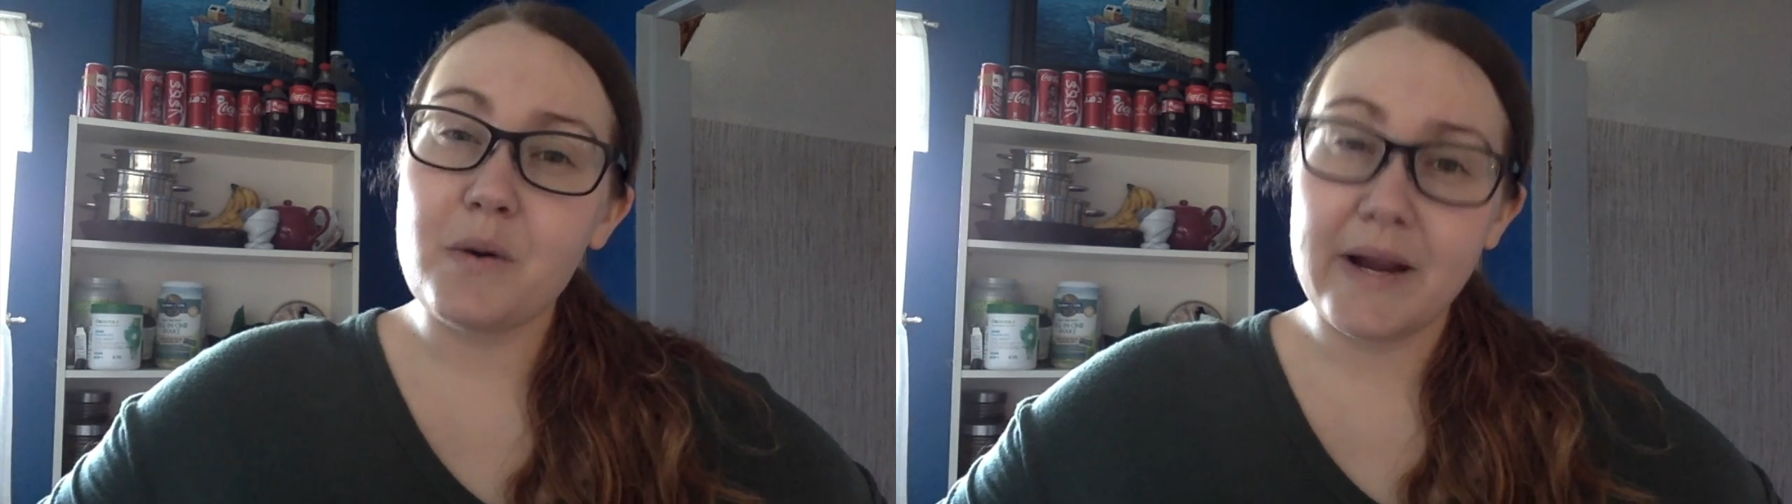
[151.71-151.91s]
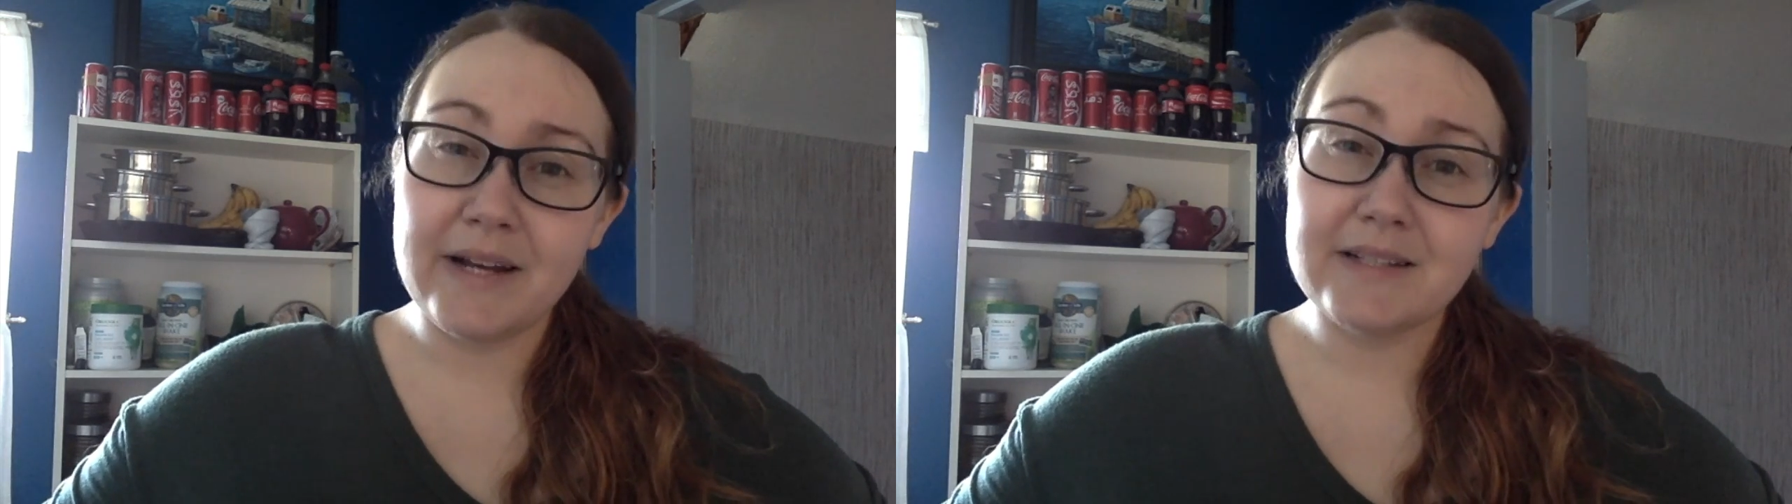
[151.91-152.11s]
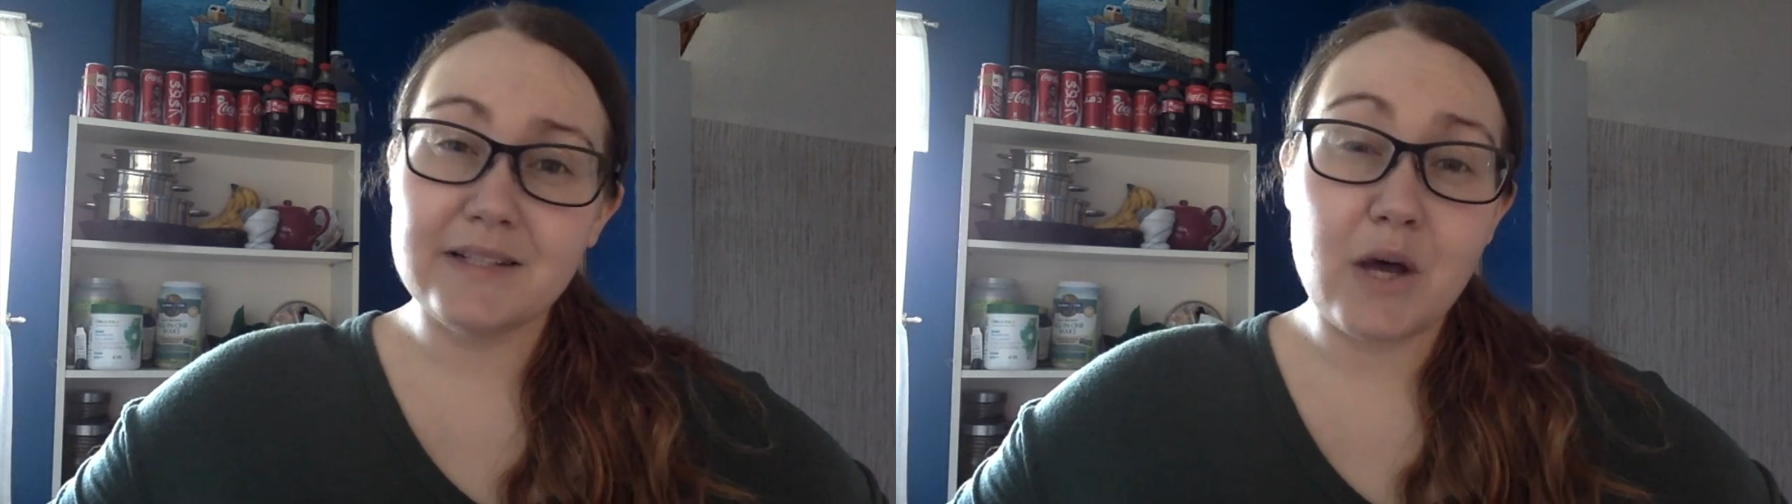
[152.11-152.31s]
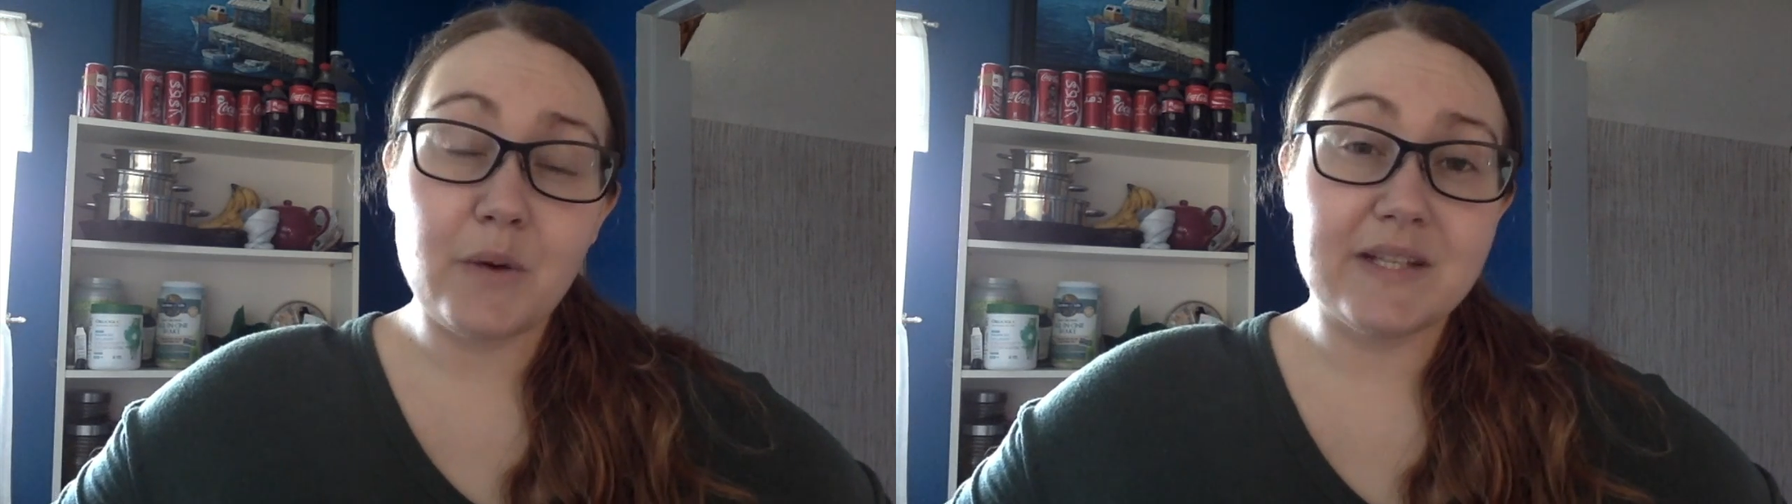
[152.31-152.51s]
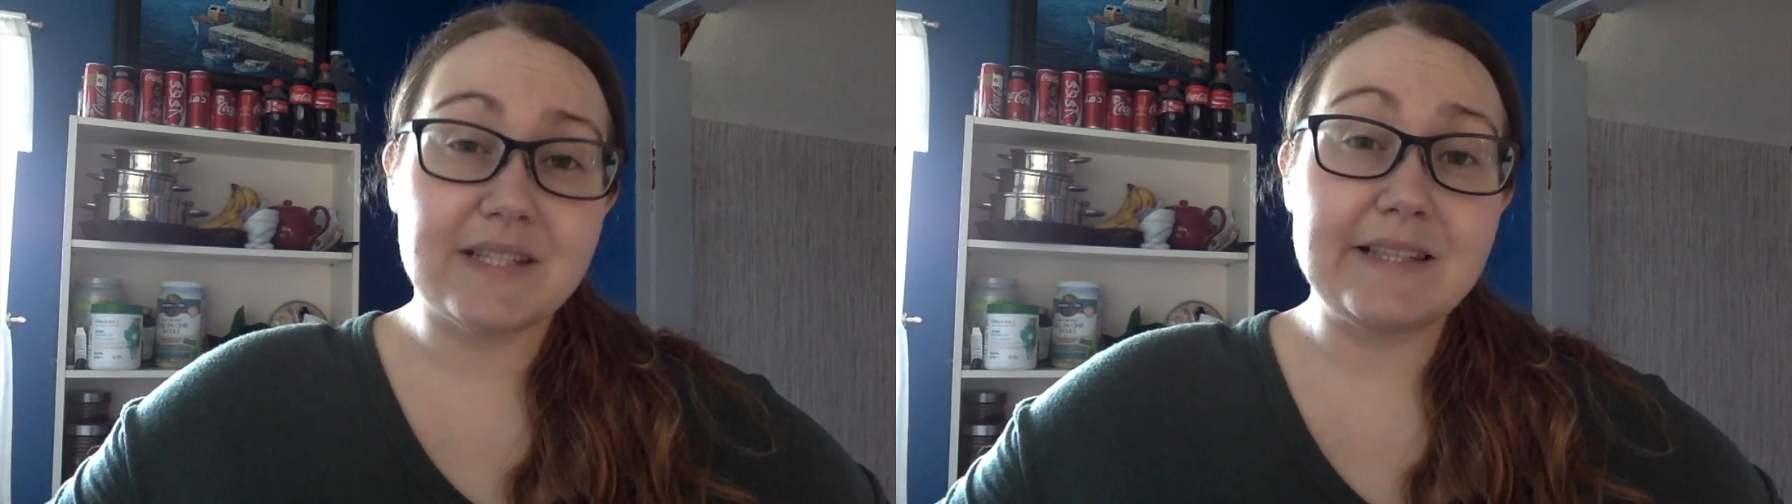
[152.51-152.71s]
quite as low
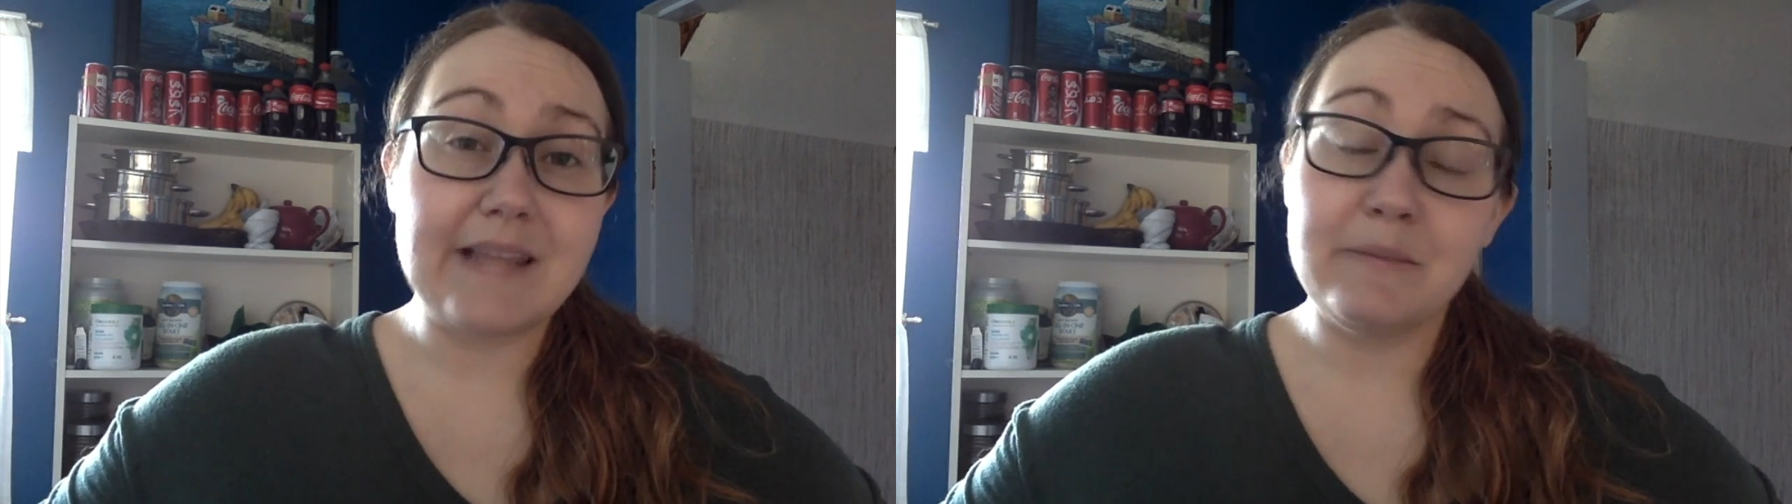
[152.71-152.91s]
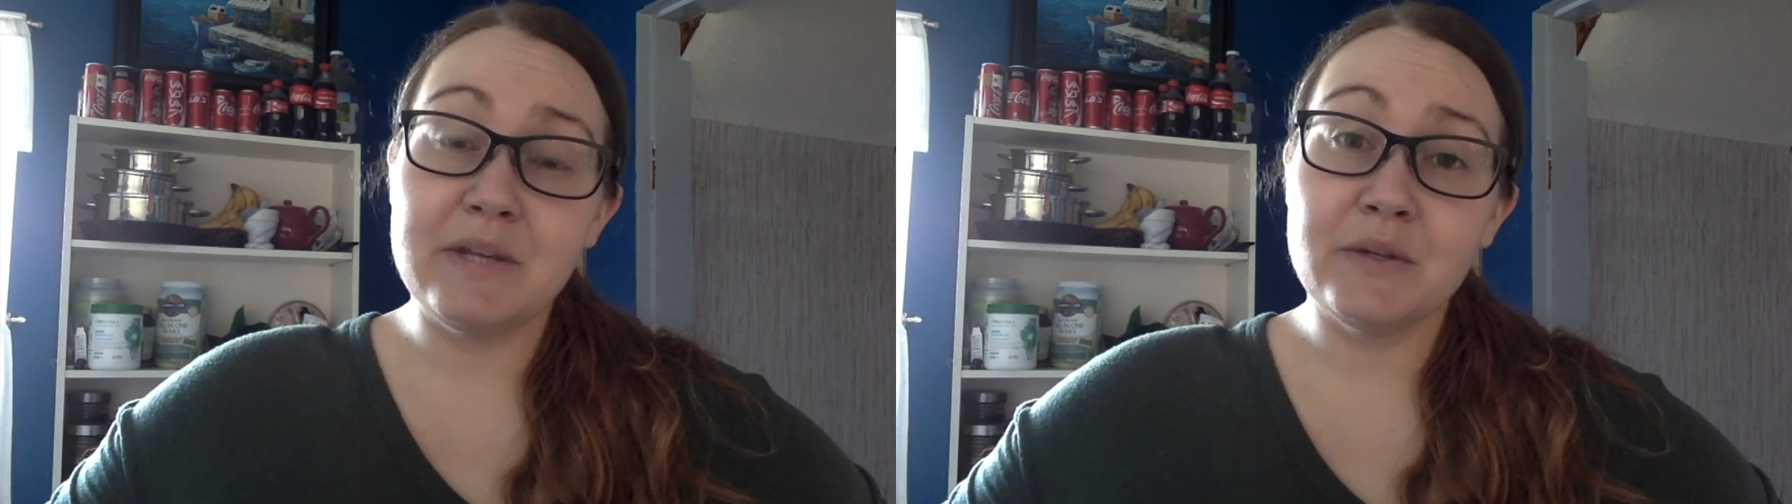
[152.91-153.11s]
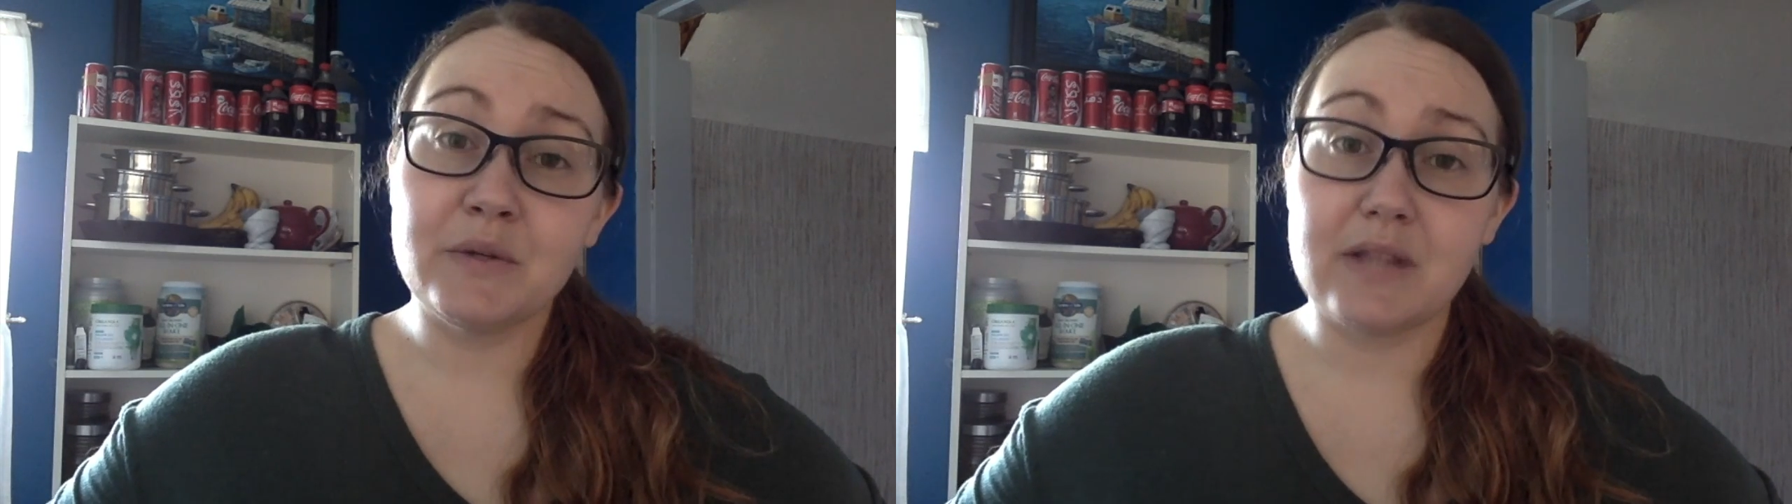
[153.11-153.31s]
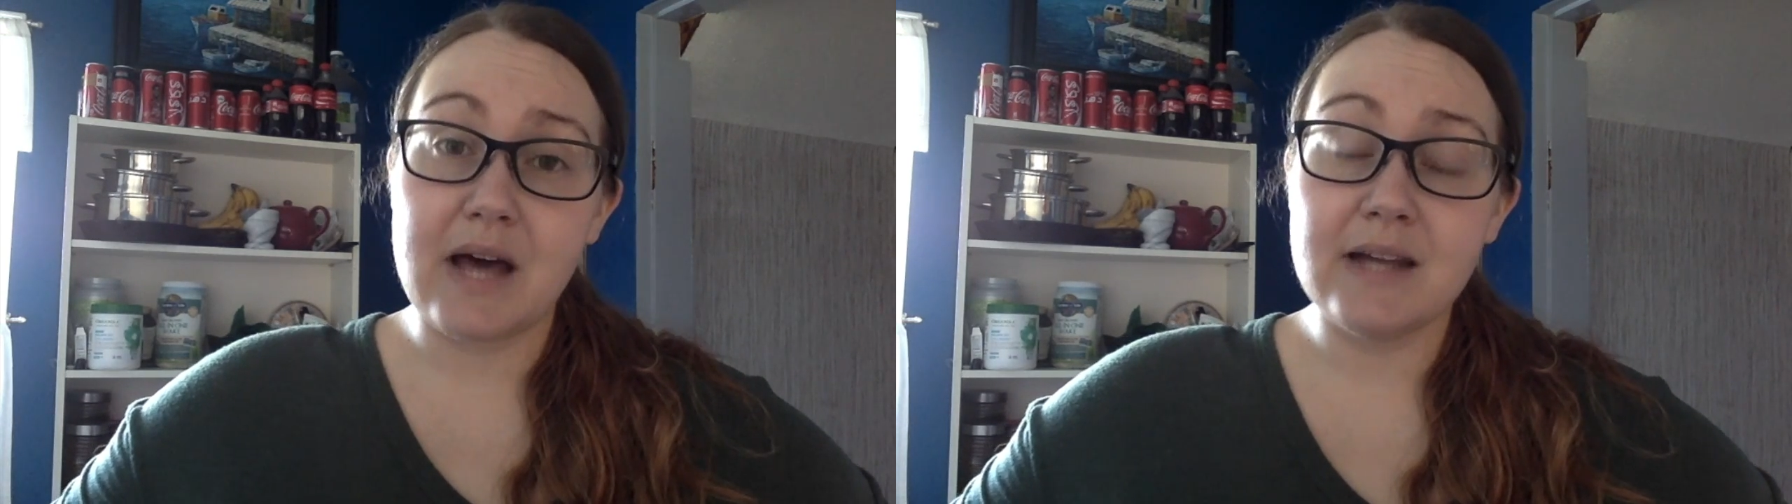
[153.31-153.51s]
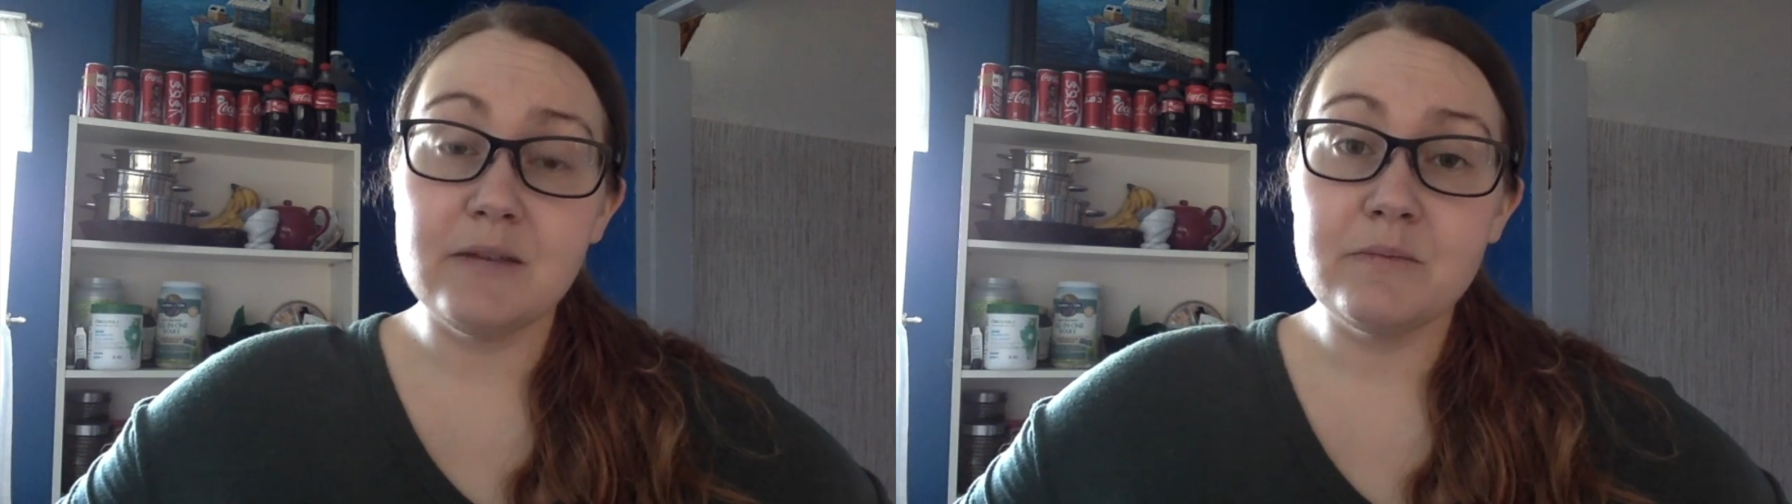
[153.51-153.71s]
as lemon or
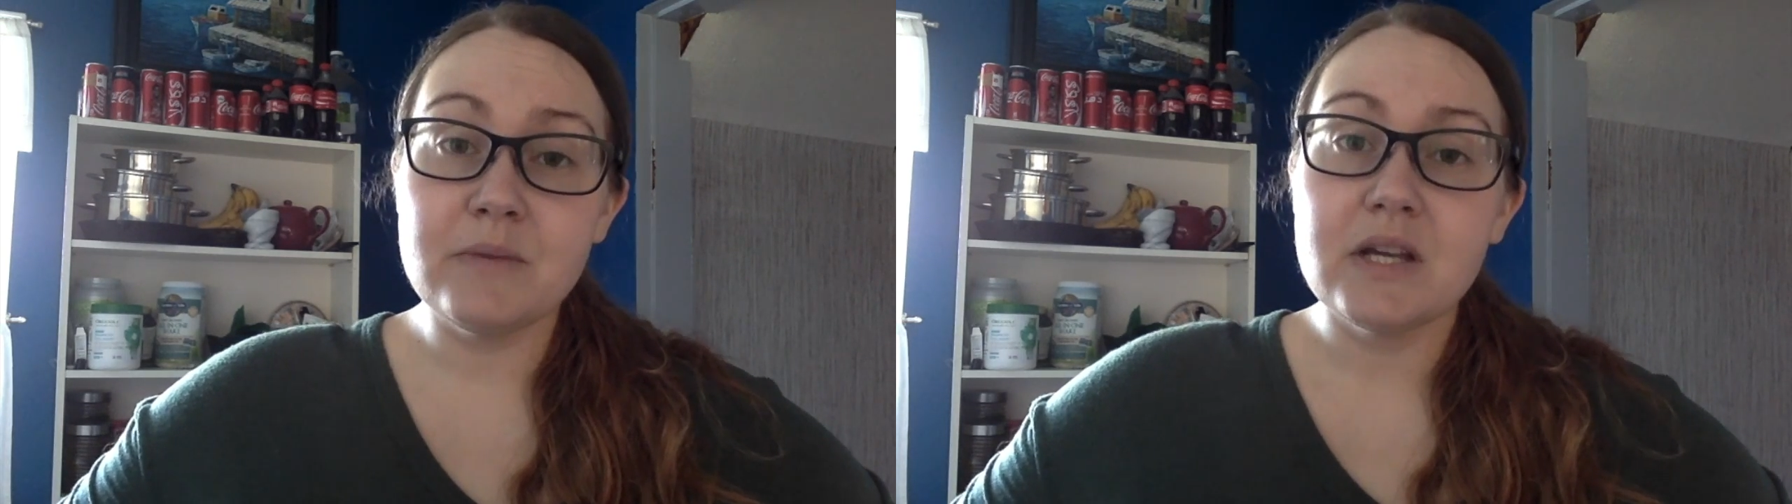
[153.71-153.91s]
lime,